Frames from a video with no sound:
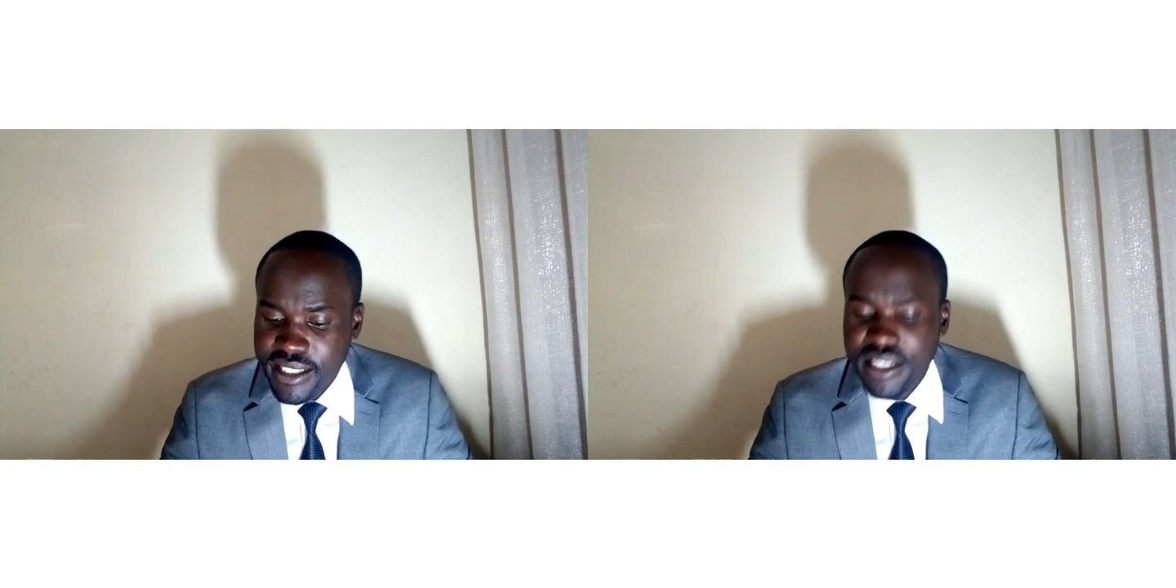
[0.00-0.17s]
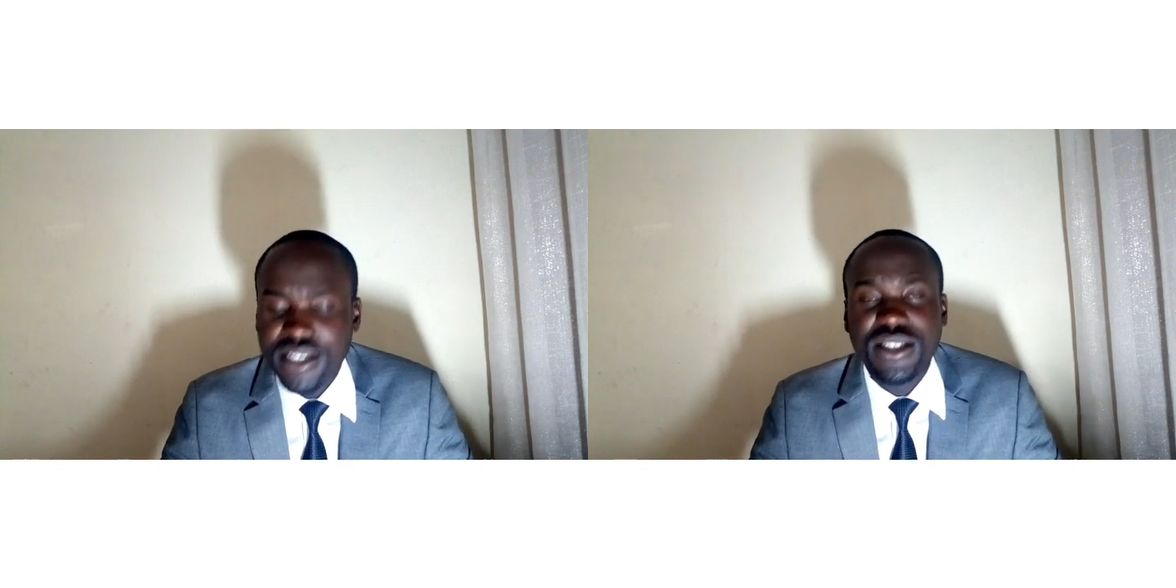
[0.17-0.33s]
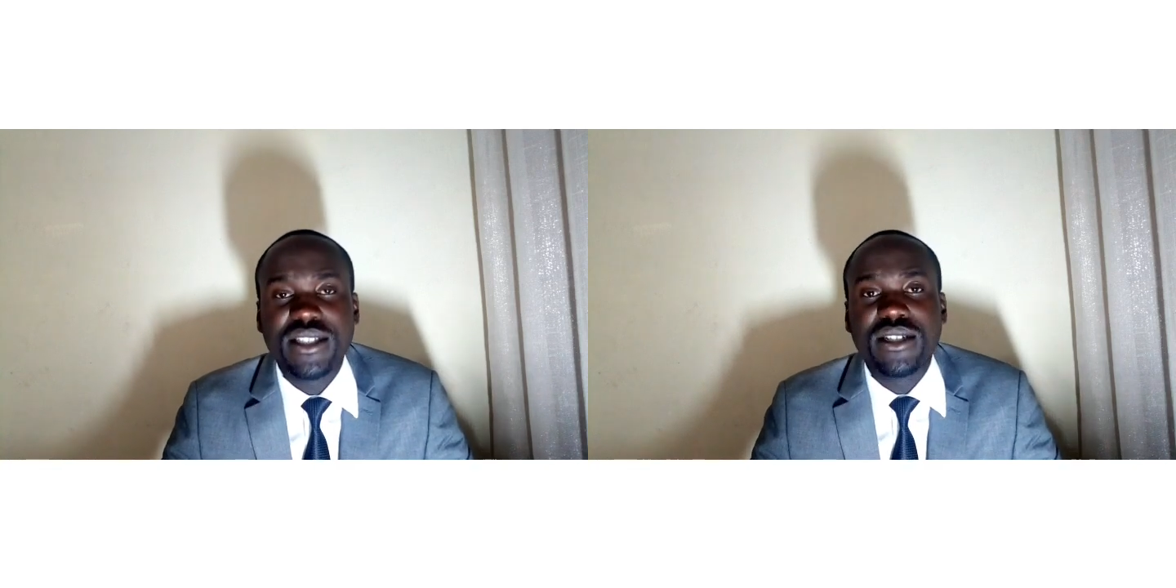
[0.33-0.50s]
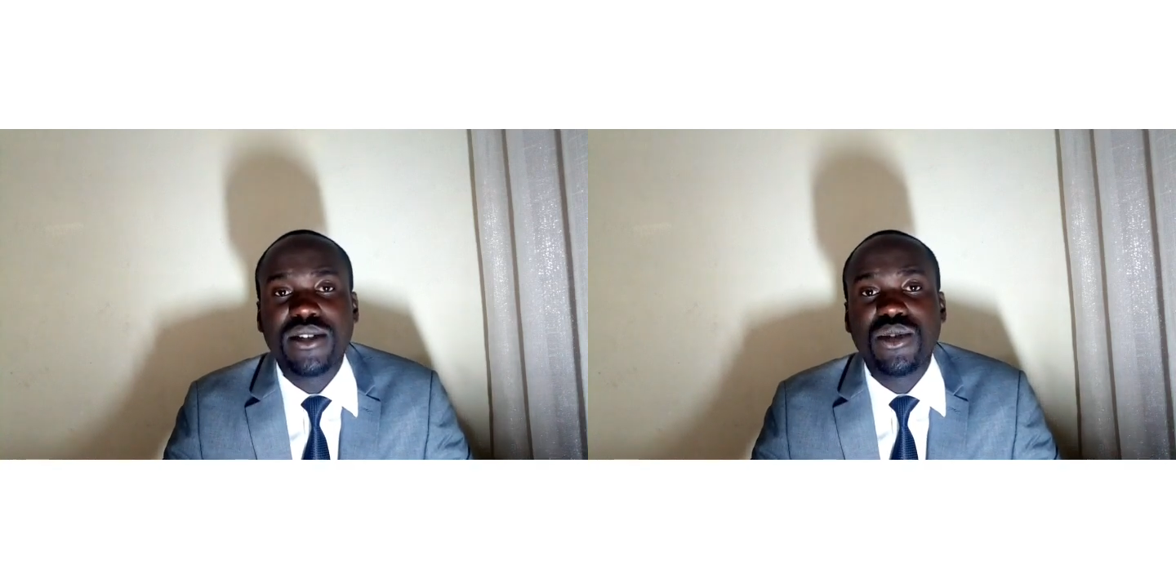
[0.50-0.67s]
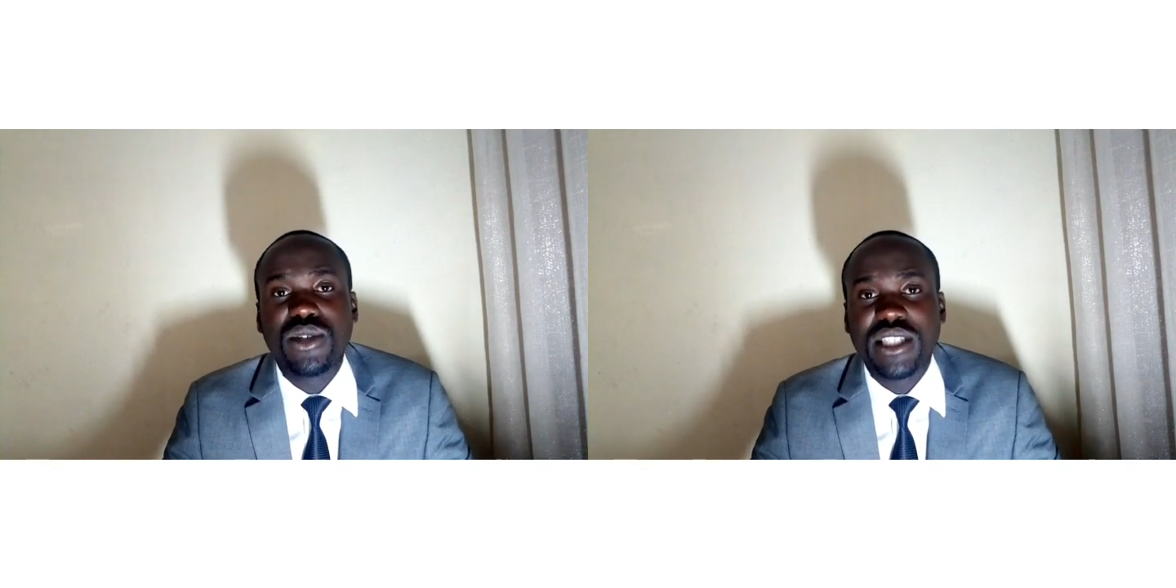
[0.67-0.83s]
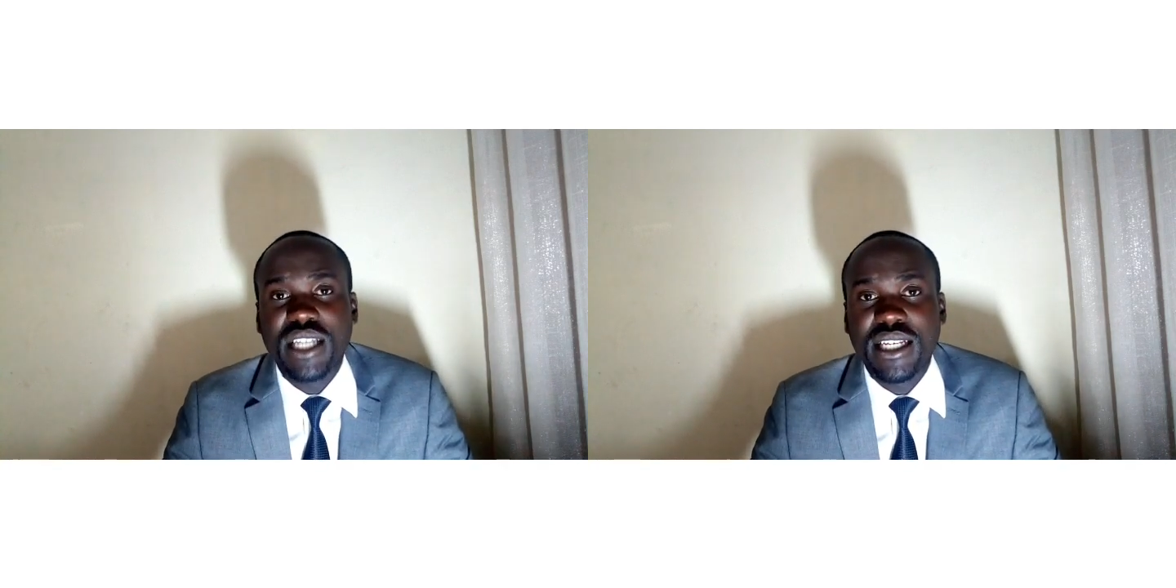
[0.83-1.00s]
This
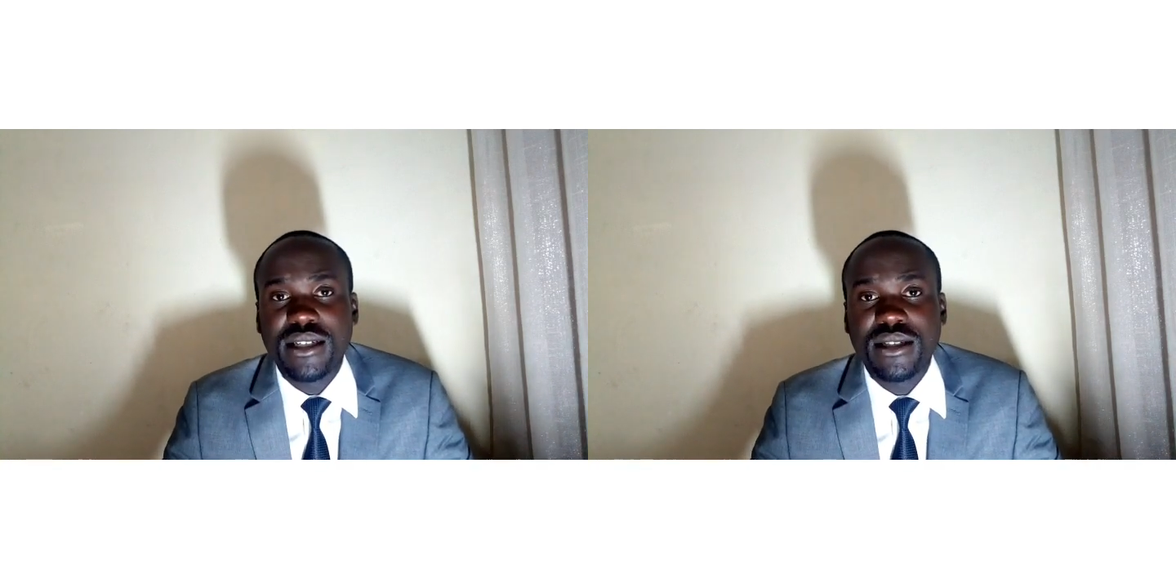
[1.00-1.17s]
looks at